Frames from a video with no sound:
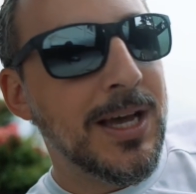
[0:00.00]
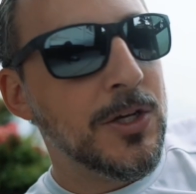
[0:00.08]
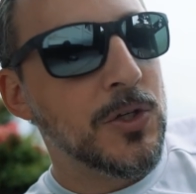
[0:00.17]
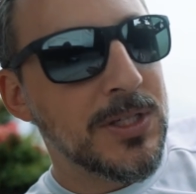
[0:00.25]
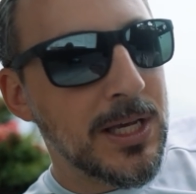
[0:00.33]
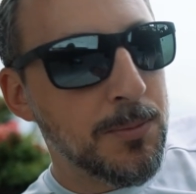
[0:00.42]
I
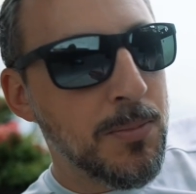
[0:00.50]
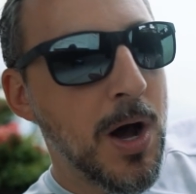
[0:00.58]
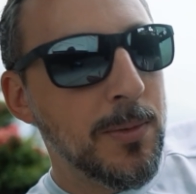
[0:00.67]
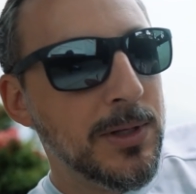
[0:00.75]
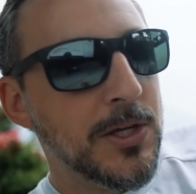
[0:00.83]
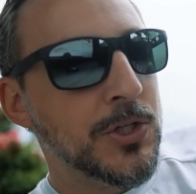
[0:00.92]
can just hit
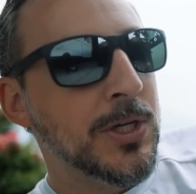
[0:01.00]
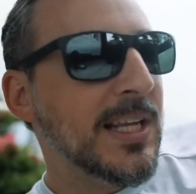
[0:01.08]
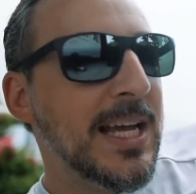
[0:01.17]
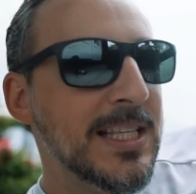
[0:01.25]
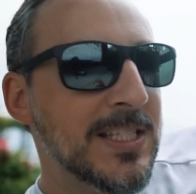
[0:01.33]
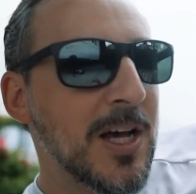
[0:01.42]
publish
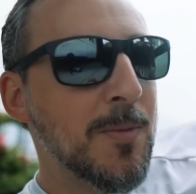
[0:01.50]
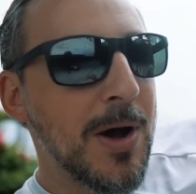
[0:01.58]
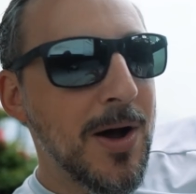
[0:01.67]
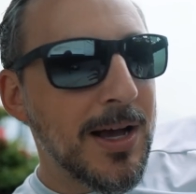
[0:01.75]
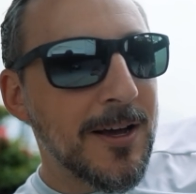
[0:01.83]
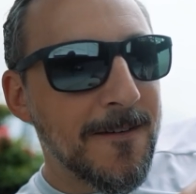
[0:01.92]
and
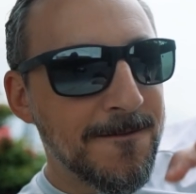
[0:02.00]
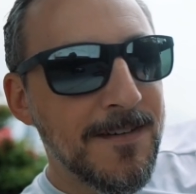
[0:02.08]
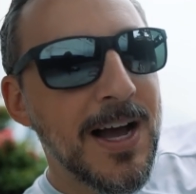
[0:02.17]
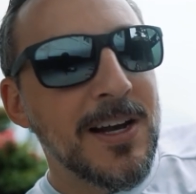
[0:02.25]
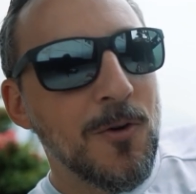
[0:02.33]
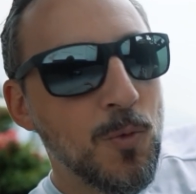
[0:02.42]
somehow I gotta
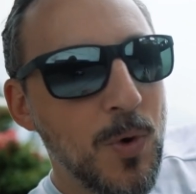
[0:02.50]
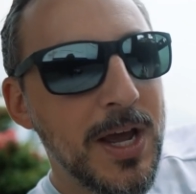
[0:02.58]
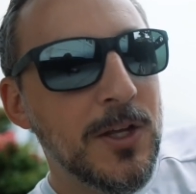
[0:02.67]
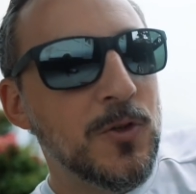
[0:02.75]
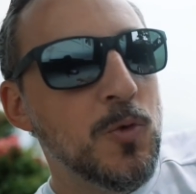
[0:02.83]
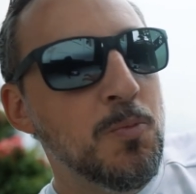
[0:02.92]
find a
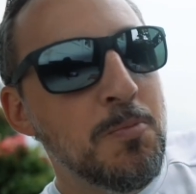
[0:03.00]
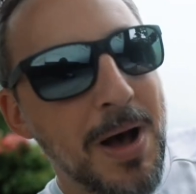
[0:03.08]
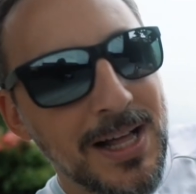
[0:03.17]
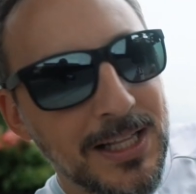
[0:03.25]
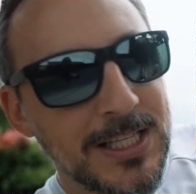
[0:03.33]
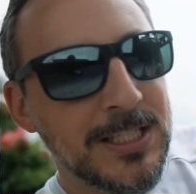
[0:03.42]
way to
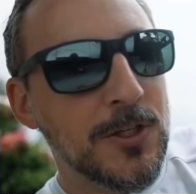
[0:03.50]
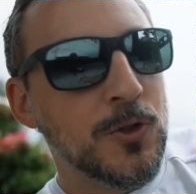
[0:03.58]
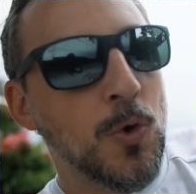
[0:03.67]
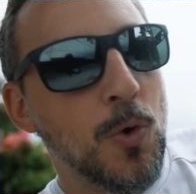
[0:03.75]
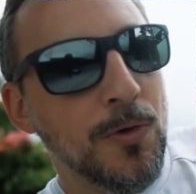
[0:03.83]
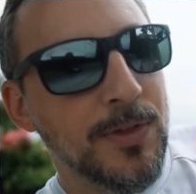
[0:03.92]
balance this
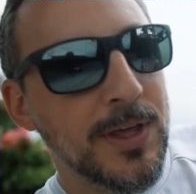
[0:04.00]
whole